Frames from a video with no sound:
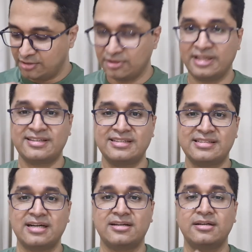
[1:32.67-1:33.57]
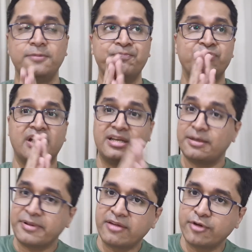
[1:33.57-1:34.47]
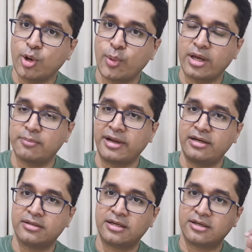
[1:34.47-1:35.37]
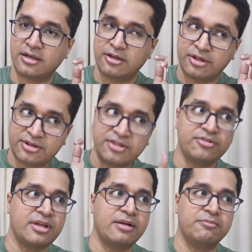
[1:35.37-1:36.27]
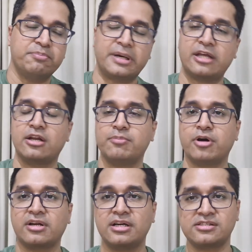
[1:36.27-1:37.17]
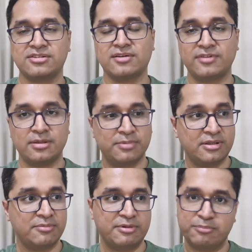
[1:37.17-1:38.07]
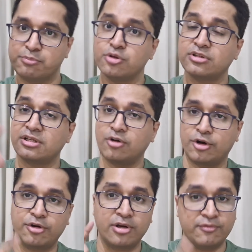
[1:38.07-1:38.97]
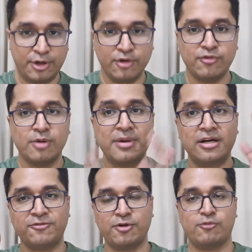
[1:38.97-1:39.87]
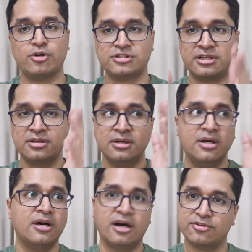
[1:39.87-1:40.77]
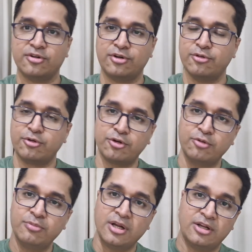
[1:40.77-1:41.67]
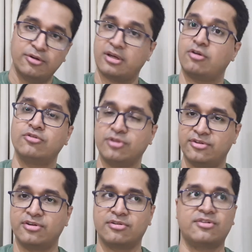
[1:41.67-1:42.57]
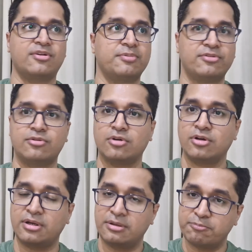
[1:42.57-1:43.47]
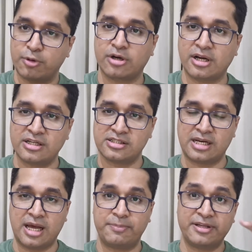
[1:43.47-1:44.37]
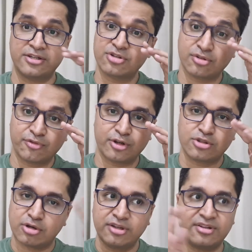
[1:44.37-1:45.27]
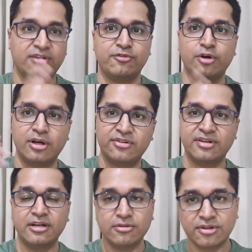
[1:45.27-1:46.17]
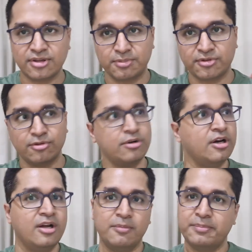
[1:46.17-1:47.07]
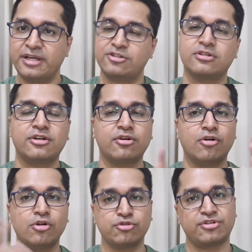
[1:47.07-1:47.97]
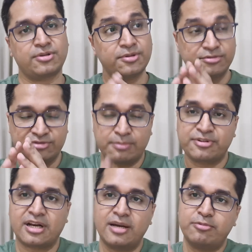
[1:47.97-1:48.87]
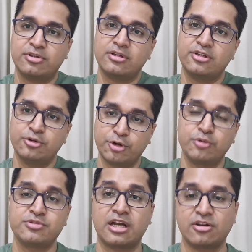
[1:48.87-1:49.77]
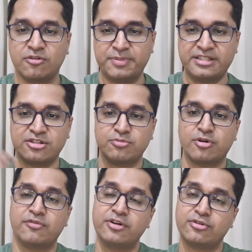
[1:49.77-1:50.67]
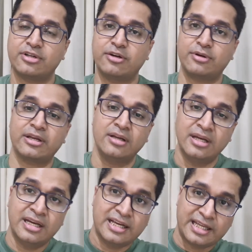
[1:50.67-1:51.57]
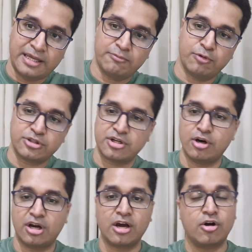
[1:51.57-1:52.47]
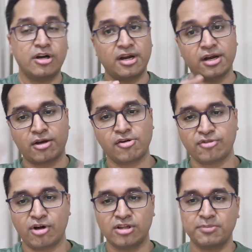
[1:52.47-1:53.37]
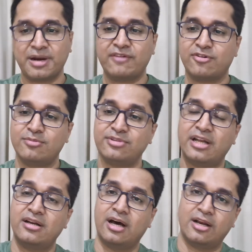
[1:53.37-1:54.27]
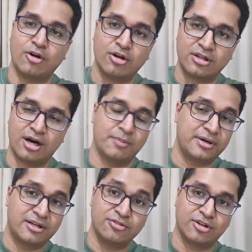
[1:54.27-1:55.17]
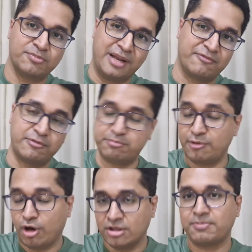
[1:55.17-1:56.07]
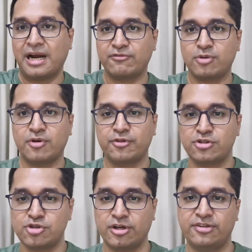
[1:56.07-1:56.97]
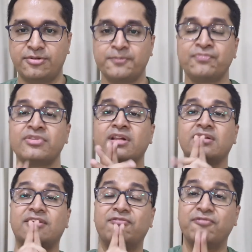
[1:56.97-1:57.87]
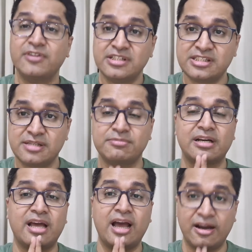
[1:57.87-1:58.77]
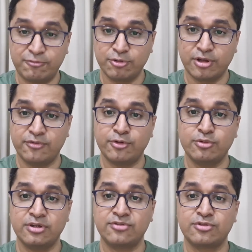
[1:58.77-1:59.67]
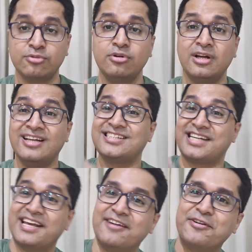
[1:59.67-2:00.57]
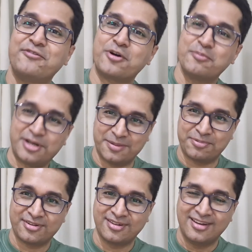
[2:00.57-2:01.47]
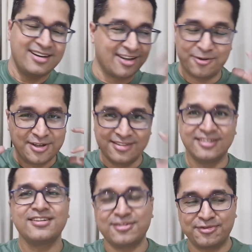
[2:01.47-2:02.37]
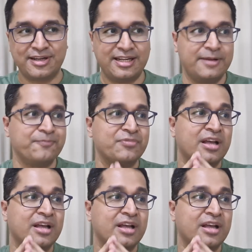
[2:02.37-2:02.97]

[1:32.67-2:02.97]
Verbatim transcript: So let's get started. Let me give you a quick reminder that this particular podcast is available both in audio and video format. If you're watching us on YouTube, you can also listen to this episode on podcast applications of your choice. And if you're listening to this episode, make sure that you also subscribe to the YouTube channel of Paycheck to Profit so that you can keep watching all our content across all the platforms and unlock the abundance on platforms on the platform of your choice. The first tip that I have to give you is to stay away from tips. Now, isn't this funny?